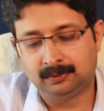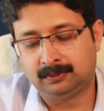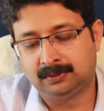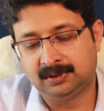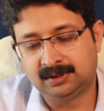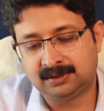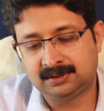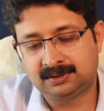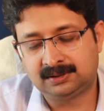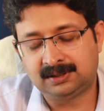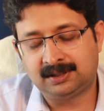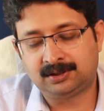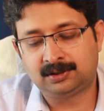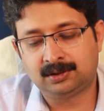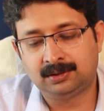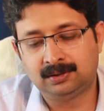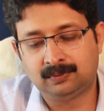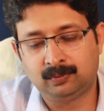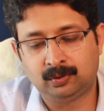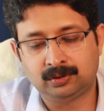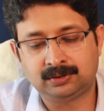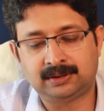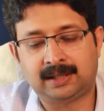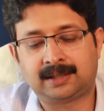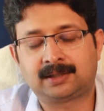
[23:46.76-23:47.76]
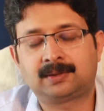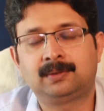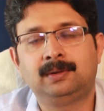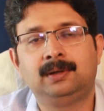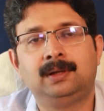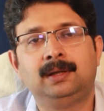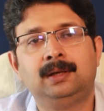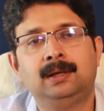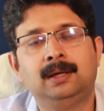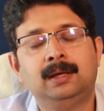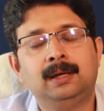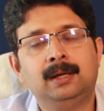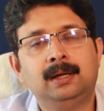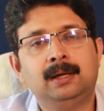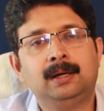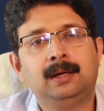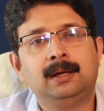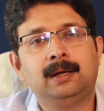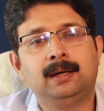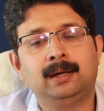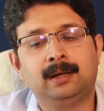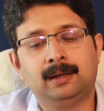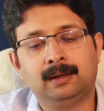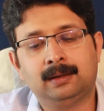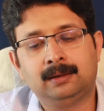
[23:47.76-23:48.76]
this session was actually
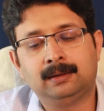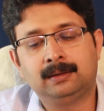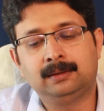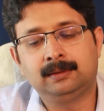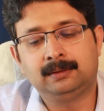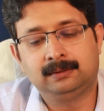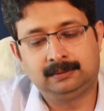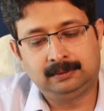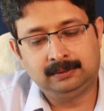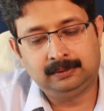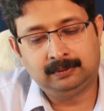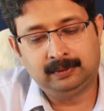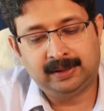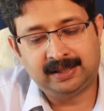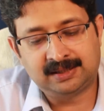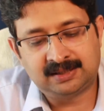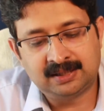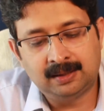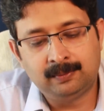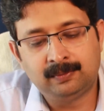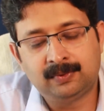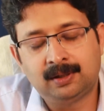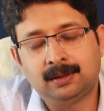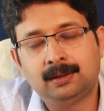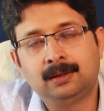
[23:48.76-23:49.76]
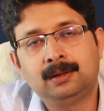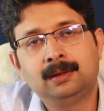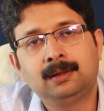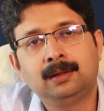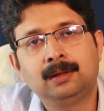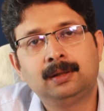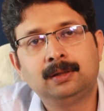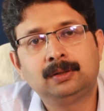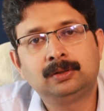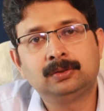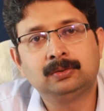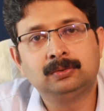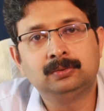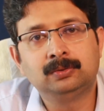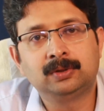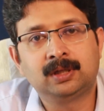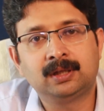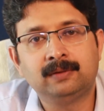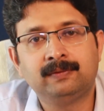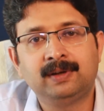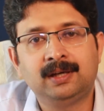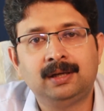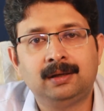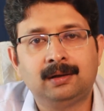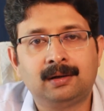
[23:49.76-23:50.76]
attempted to
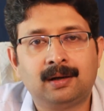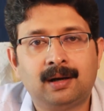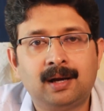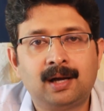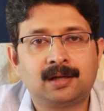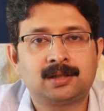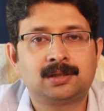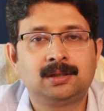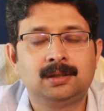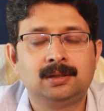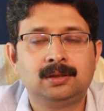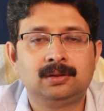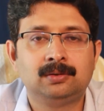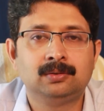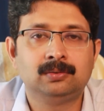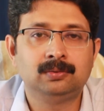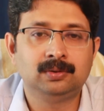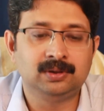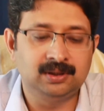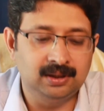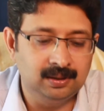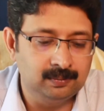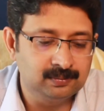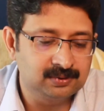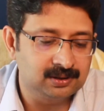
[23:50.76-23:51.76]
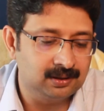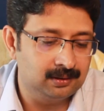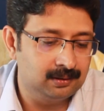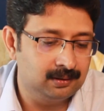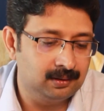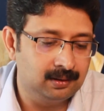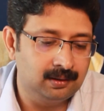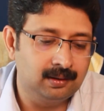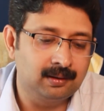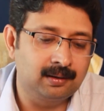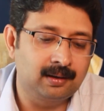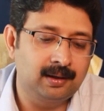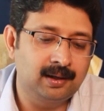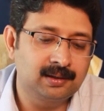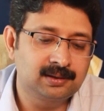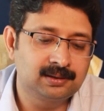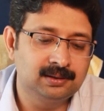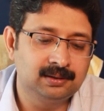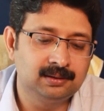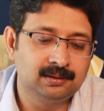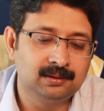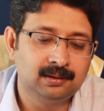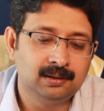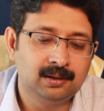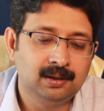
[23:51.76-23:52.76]
give an introduction to team-centered
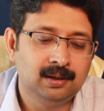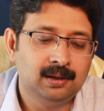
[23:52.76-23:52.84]
interaction,